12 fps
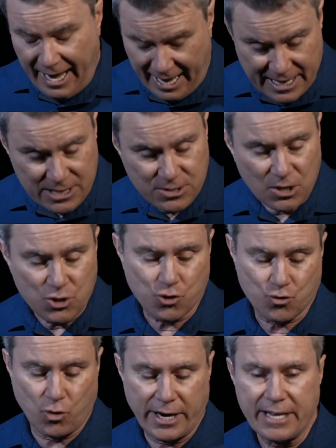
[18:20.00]
it is
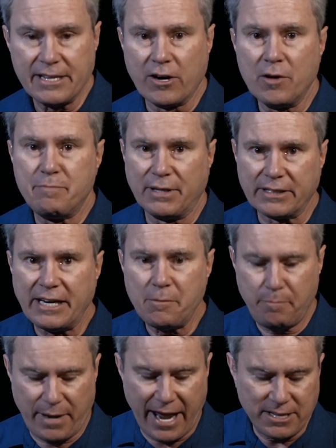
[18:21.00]
destroying their ability to
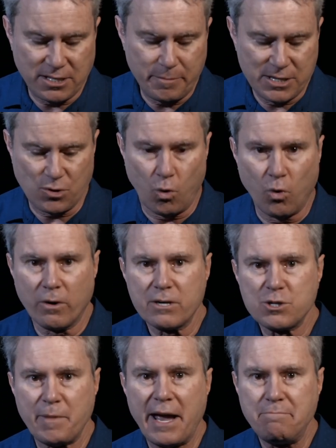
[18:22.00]
paint him as
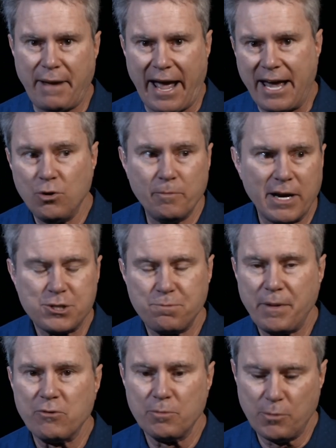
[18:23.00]
orange man bad who must
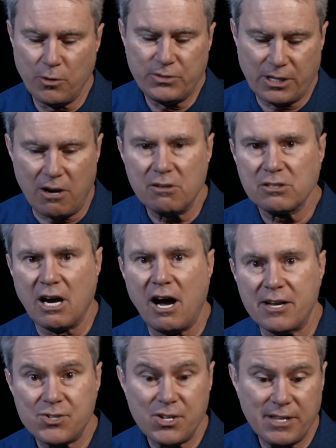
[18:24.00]
be removed at all
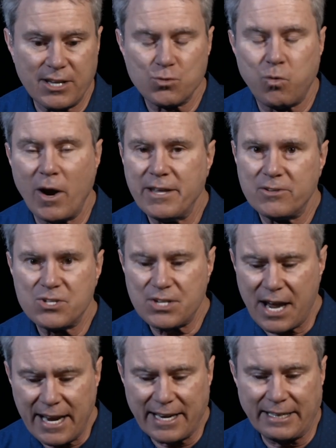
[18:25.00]
cost, and that's why they're
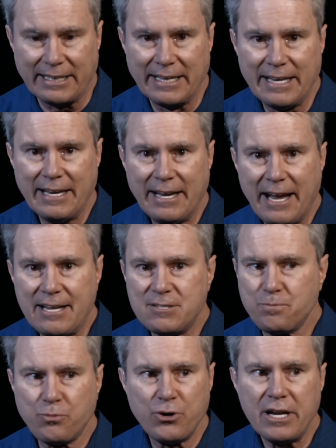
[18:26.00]
saying it.
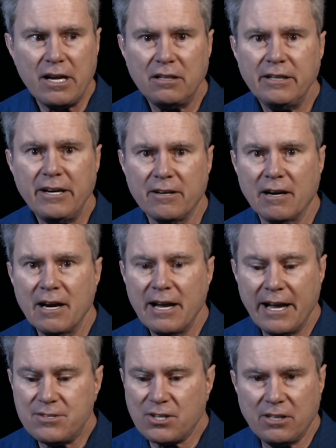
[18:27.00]
It's pretty clear.
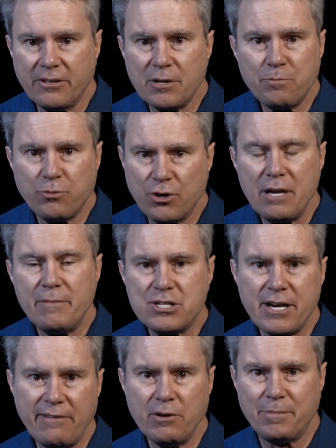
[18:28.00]
It's clear to pretty
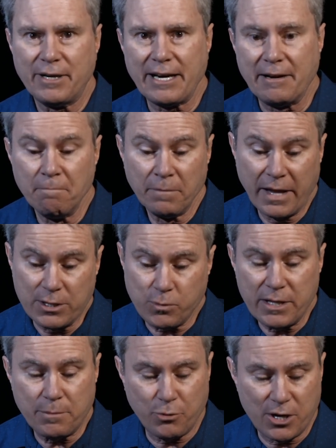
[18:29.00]
much everybody. That's
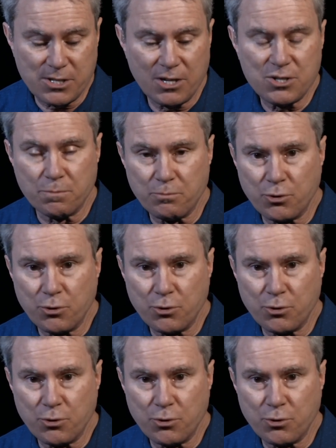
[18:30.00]
why the president's